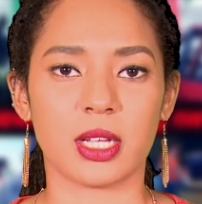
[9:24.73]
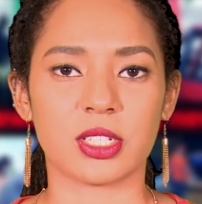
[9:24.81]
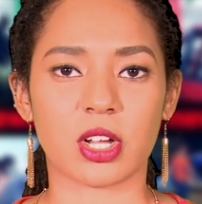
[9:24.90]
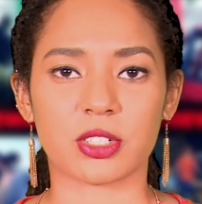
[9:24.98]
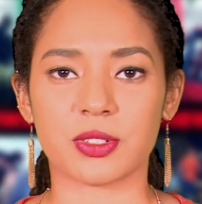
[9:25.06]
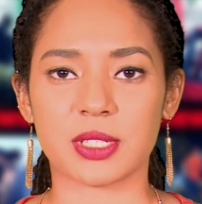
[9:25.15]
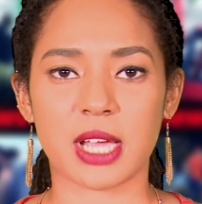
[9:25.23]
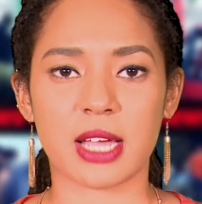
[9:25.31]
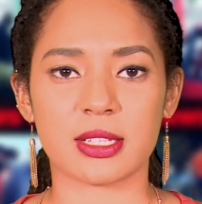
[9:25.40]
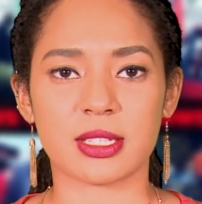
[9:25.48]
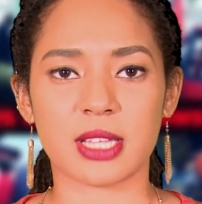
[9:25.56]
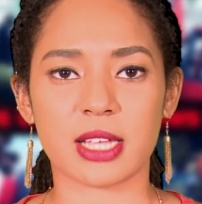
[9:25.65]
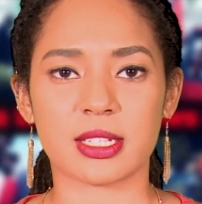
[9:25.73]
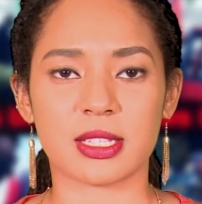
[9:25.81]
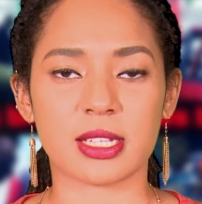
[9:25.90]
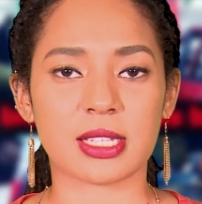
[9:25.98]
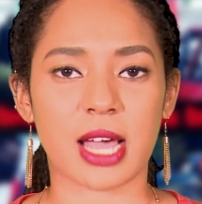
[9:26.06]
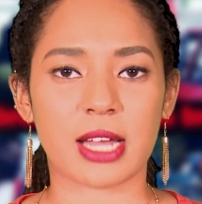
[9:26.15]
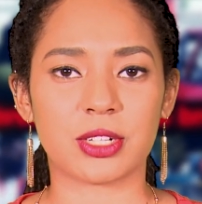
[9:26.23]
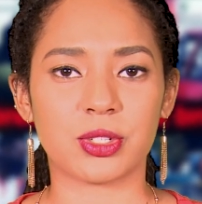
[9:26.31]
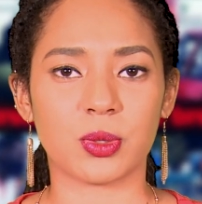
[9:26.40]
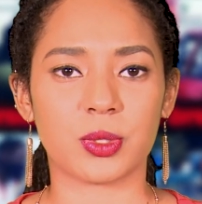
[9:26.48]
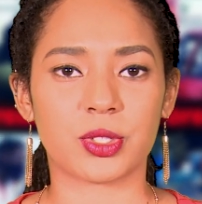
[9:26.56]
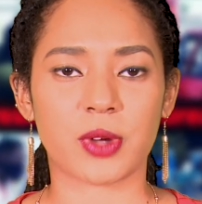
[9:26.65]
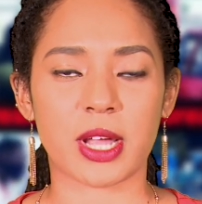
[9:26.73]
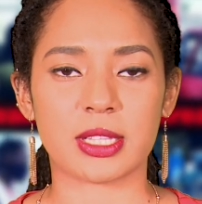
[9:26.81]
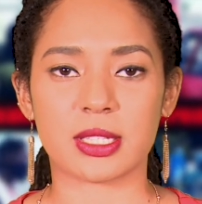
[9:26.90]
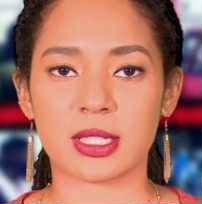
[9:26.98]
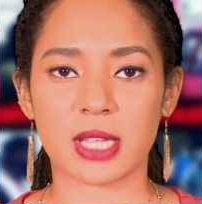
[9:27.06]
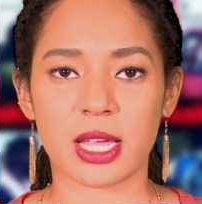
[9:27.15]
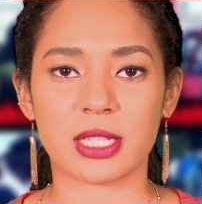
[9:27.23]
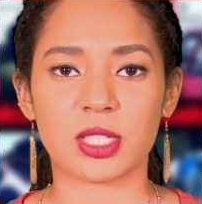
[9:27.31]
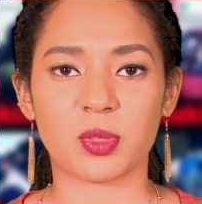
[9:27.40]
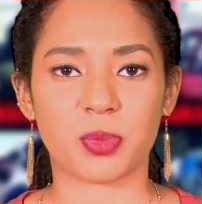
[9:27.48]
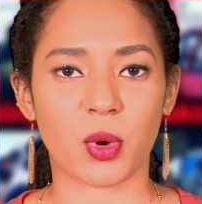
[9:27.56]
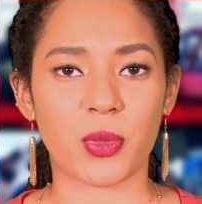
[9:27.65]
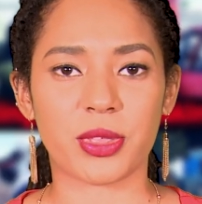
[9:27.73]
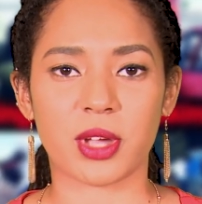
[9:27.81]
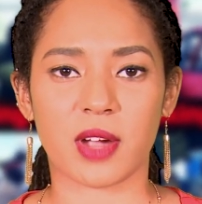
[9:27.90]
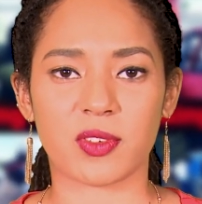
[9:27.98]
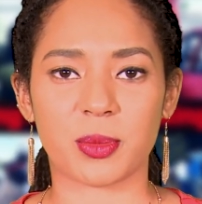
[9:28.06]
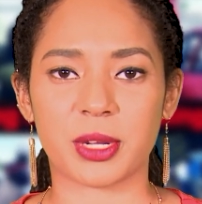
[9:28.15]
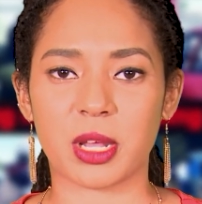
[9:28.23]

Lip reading: Dr. Sands says this attitude transcends both government